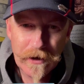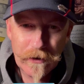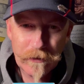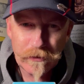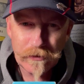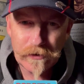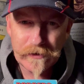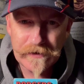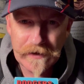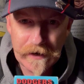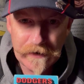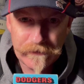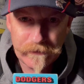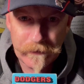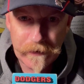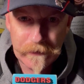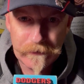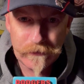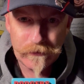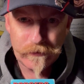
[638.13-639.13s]
we looked at it and said,
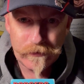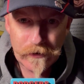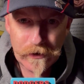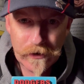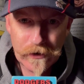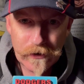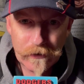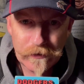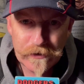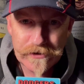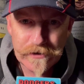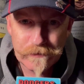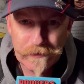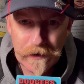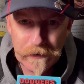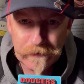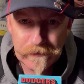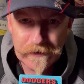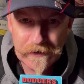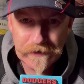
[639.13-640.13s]
maybe we should
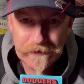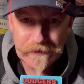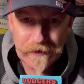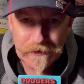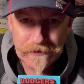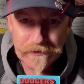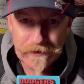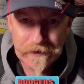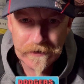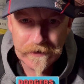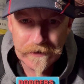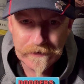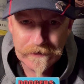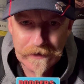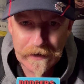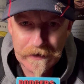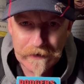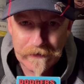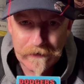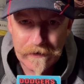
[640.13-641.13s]
probably try to get
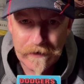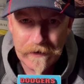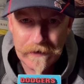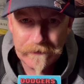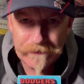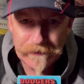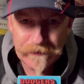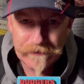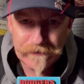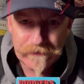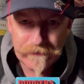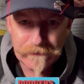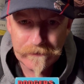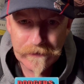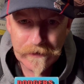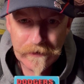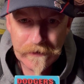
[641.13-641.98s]
that off. It's, and